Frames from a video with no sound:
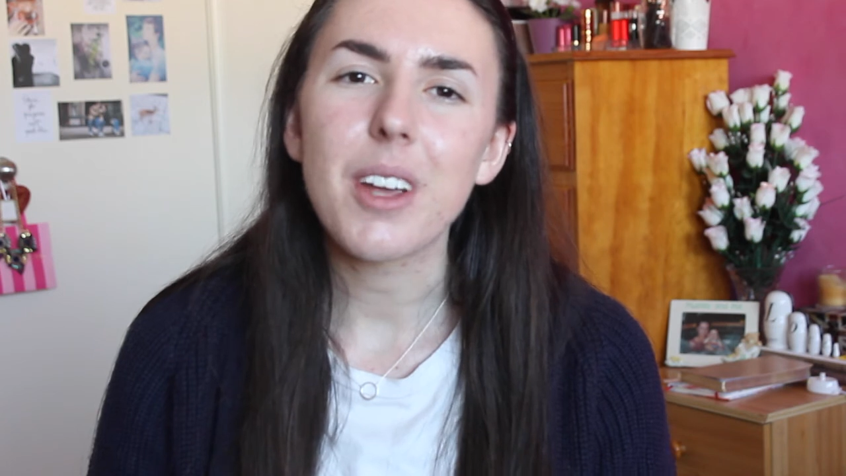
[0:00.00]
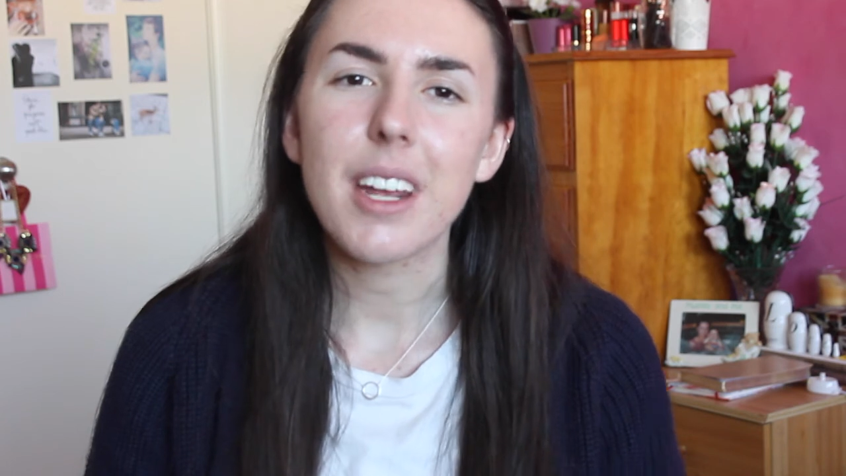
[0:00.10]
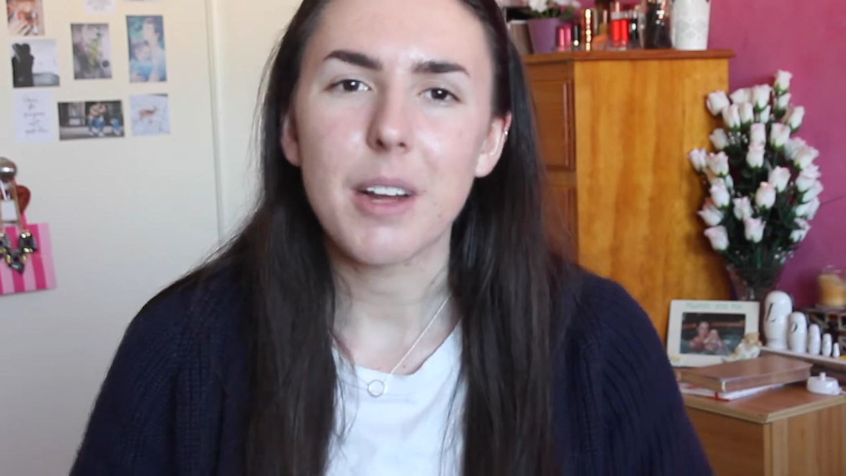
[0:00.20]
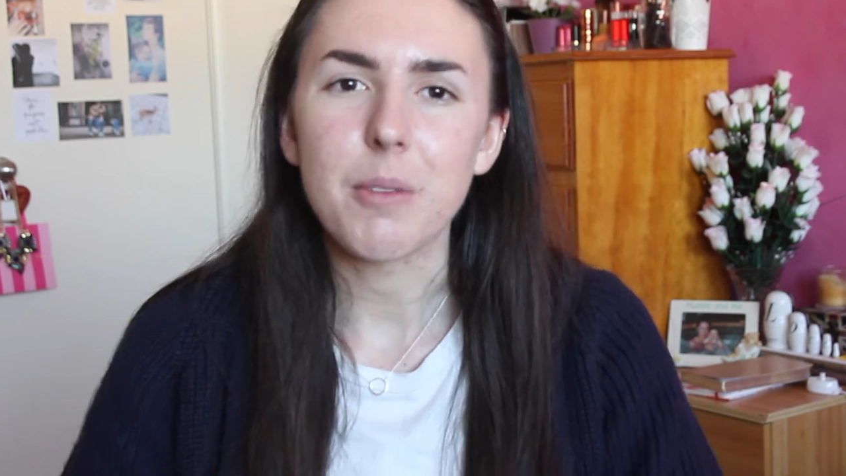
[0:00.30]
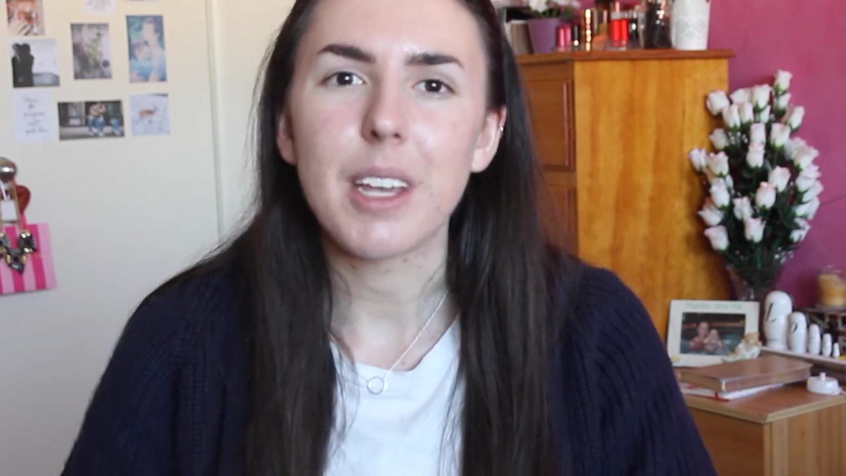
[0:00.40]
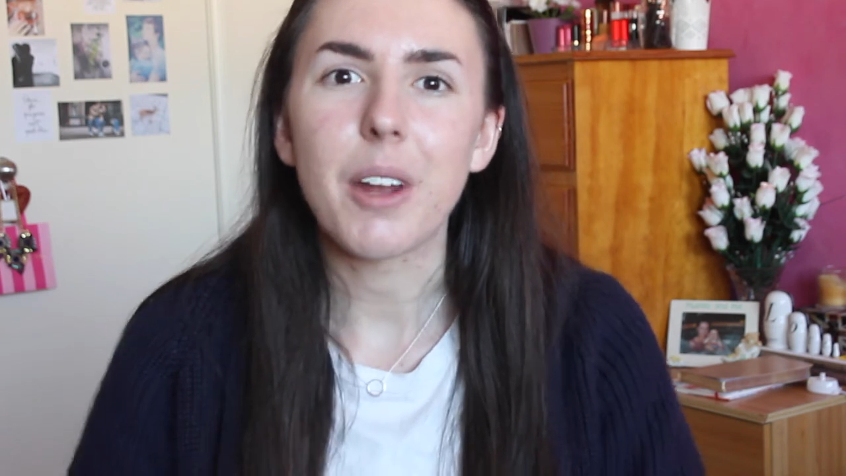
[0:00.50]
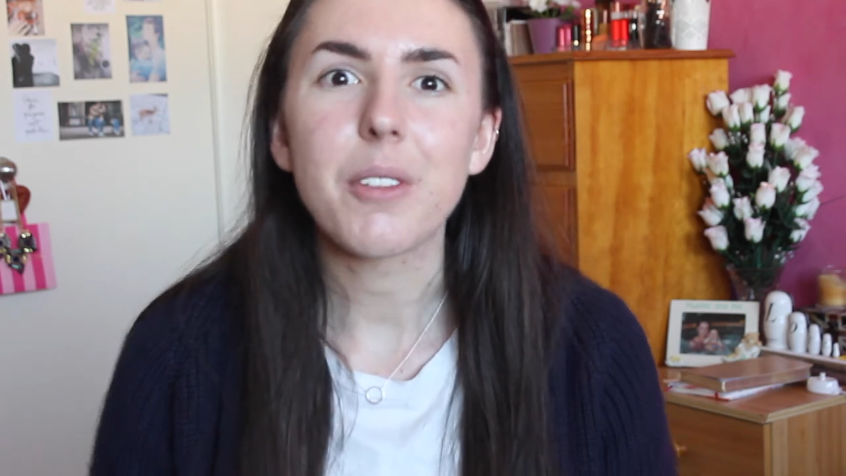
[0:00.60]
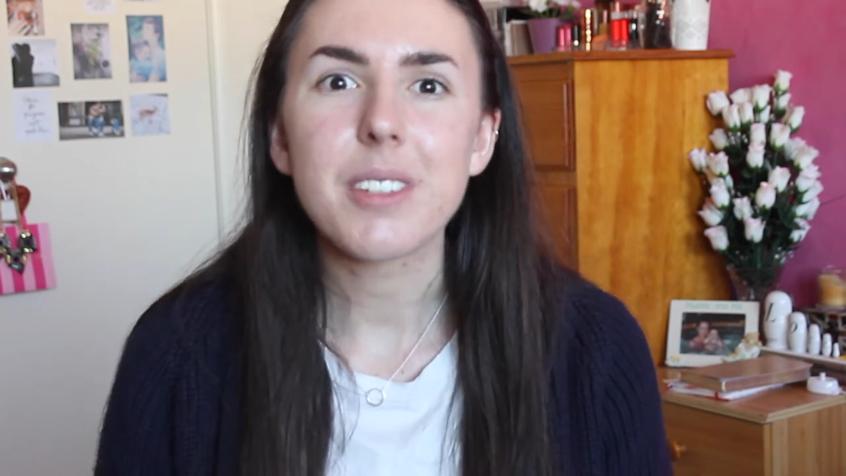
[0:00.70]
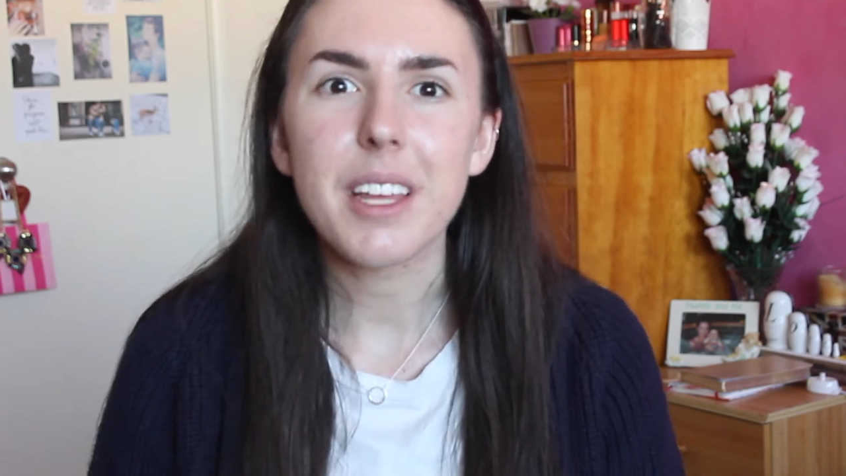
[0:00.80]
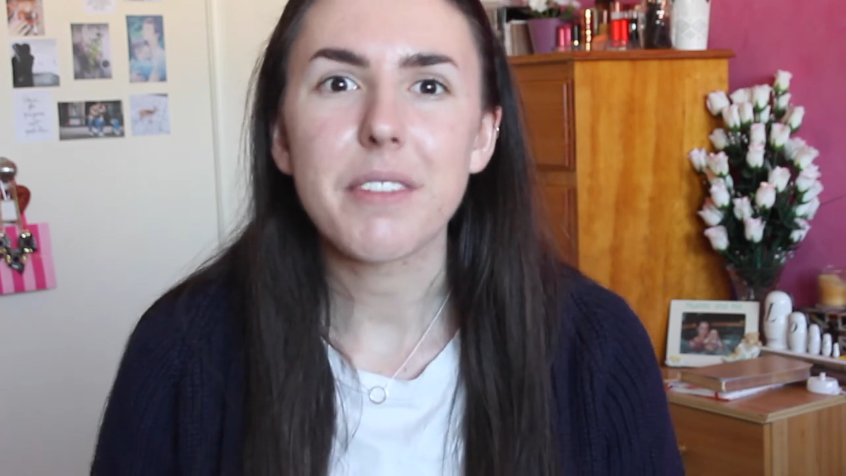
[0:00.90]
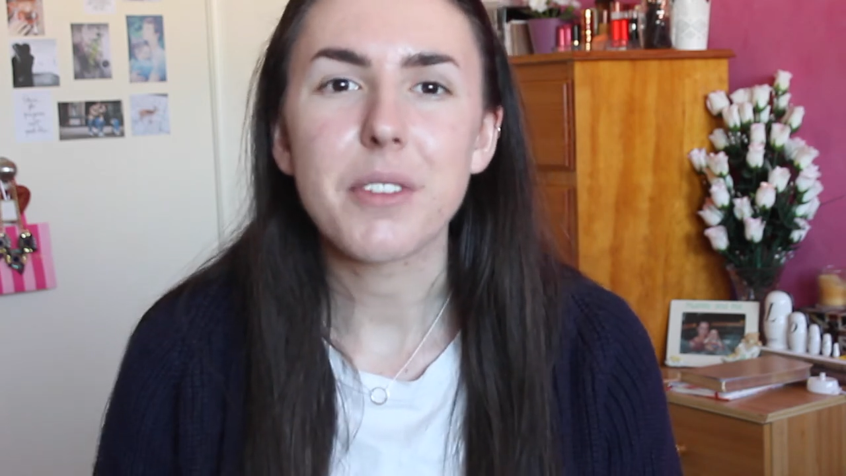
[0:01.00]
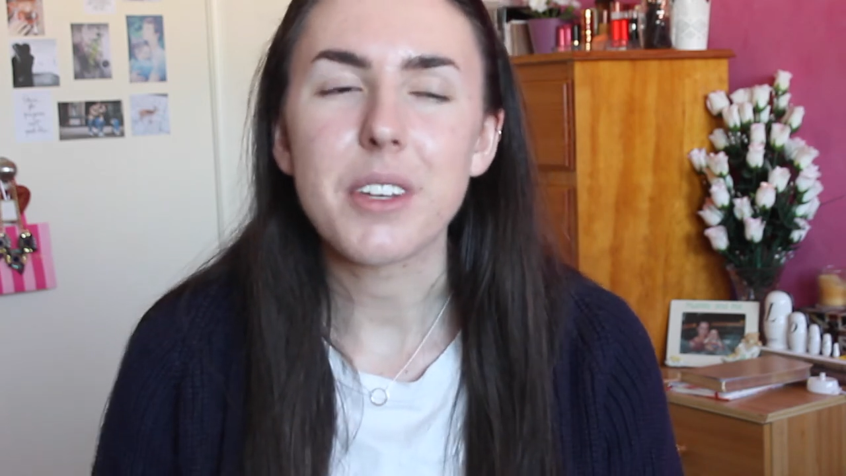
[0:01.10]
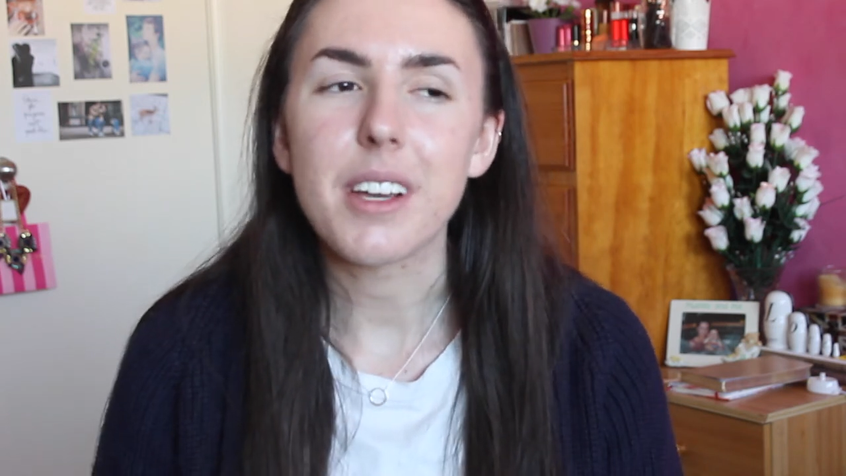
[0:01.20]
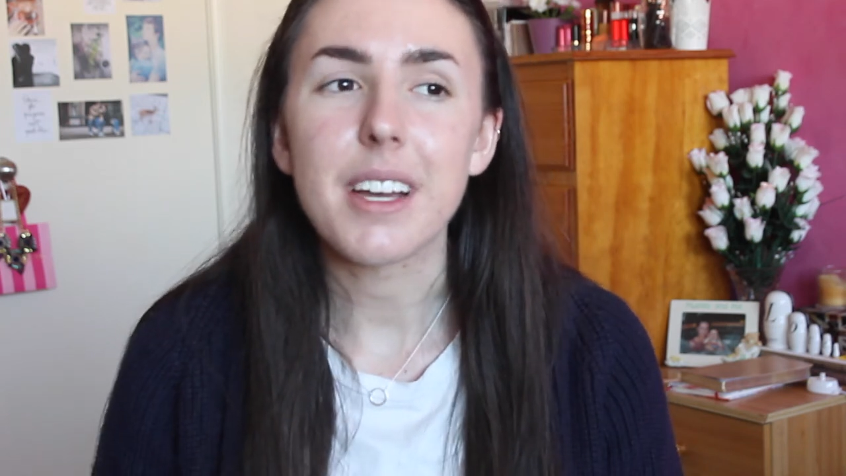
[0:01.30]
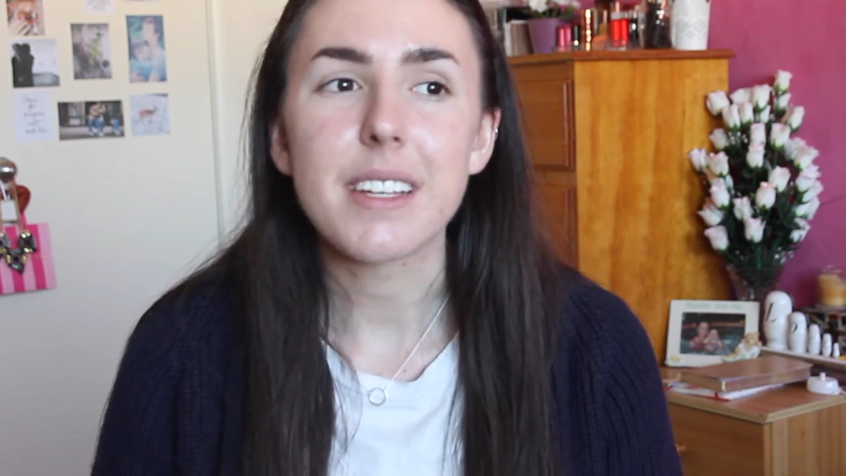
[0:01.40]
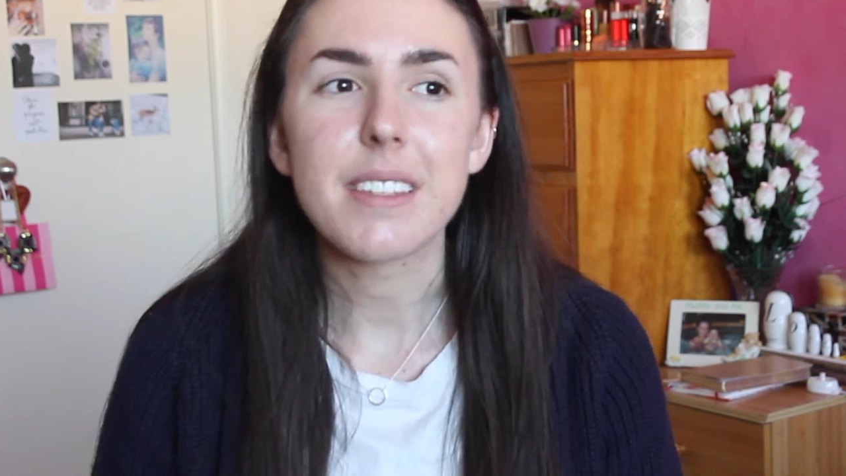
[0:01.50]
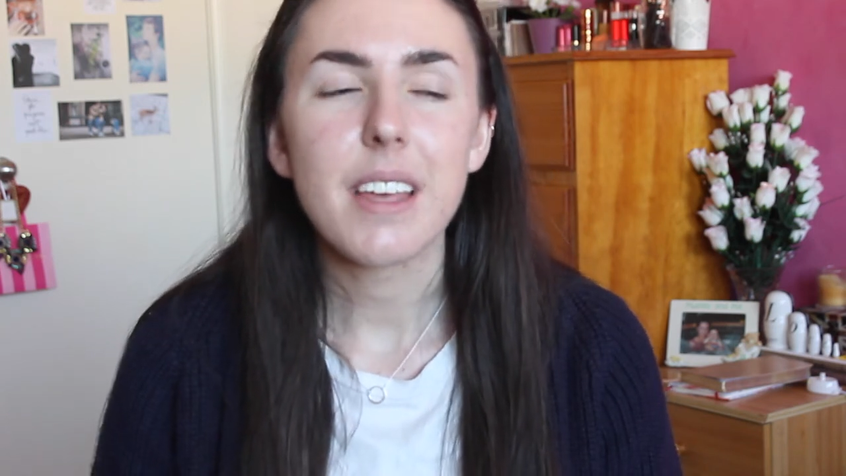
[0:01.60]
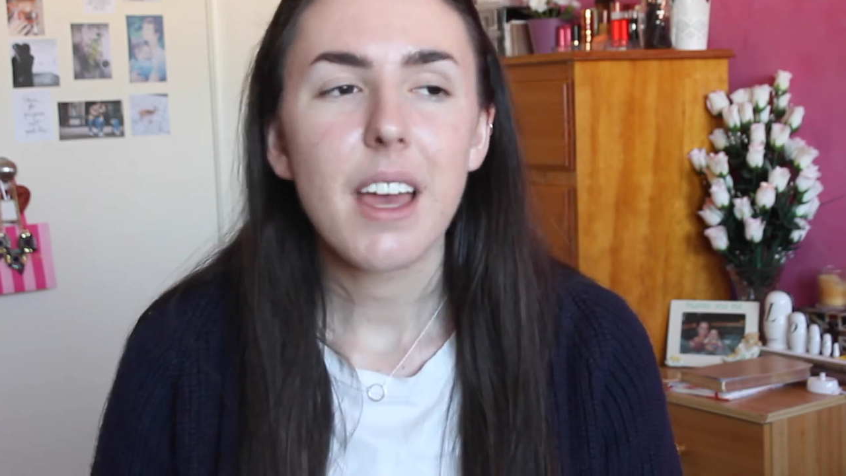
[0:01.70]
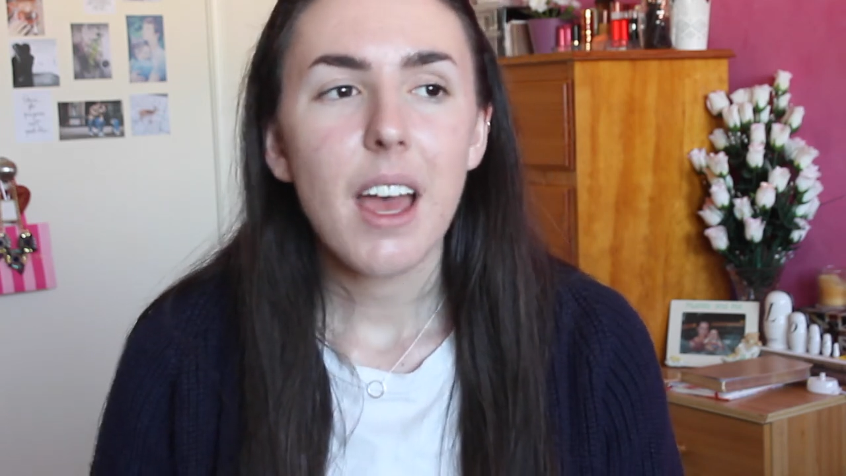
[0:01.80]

and I will get onto that for you guys